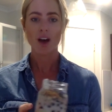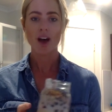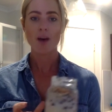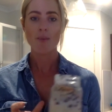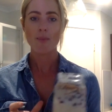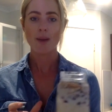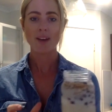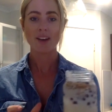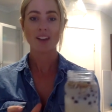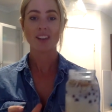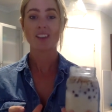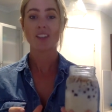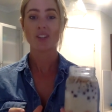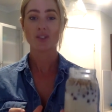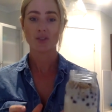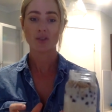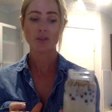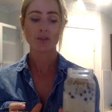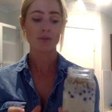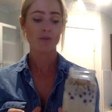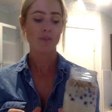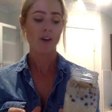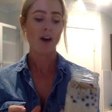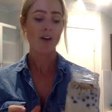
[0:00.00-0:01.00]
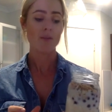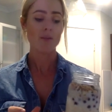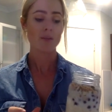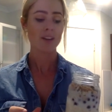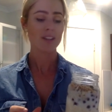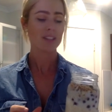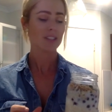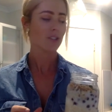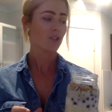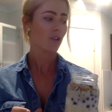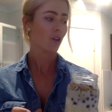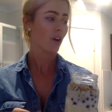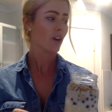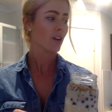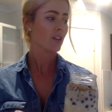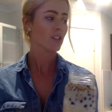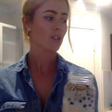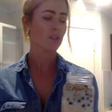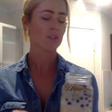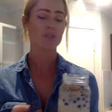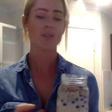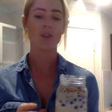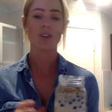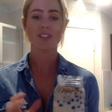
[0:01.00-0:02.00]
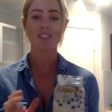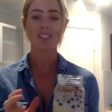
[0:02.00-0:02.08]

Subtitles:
I made it literally 5 minutes ago, so it's not